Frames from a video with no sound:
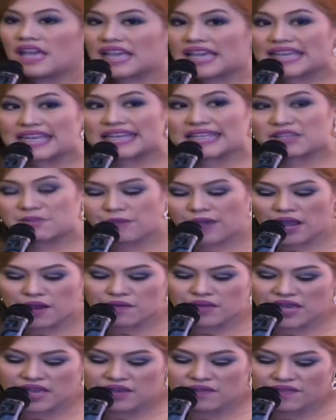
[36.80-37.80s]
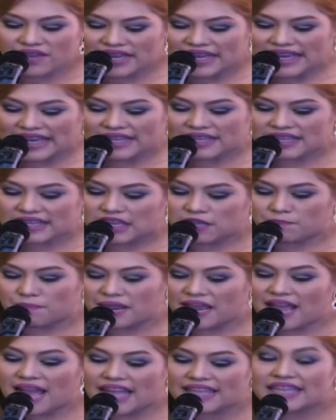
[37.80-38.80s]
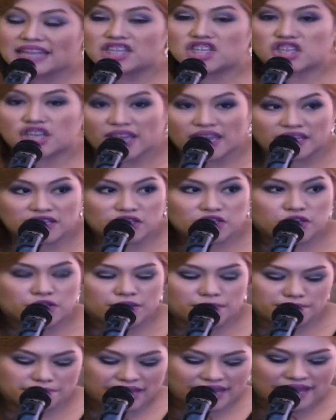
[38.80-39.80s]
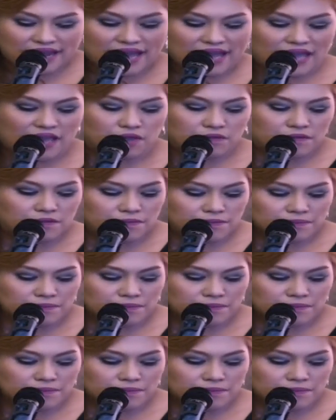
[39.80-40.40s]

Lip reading: It is very evident that Brigada changed my life.